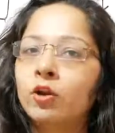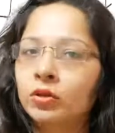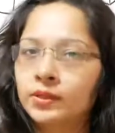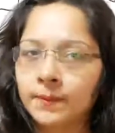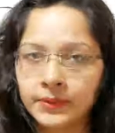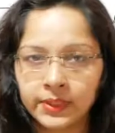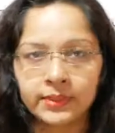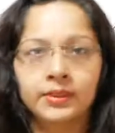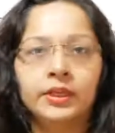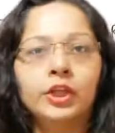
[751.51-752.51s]
and on the
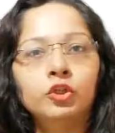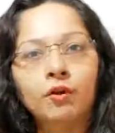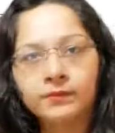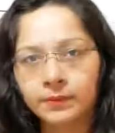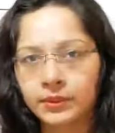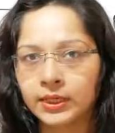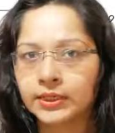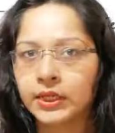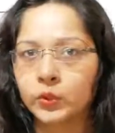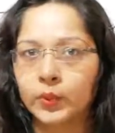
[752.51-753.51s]
substance, nature of
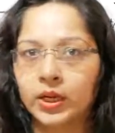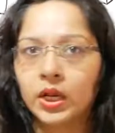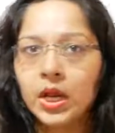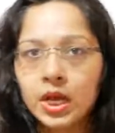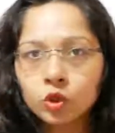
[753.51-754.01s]
substance as well.